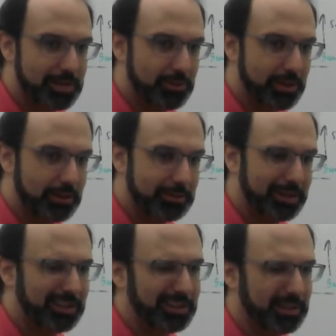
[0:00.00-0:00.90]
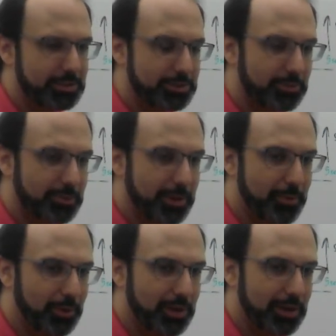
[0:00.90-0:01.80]
That way it'll be a little easier for
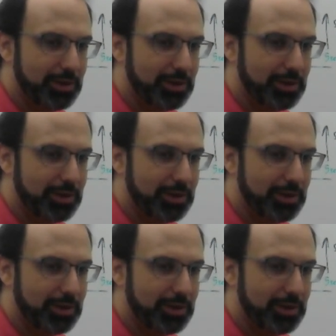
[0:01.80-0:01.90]
people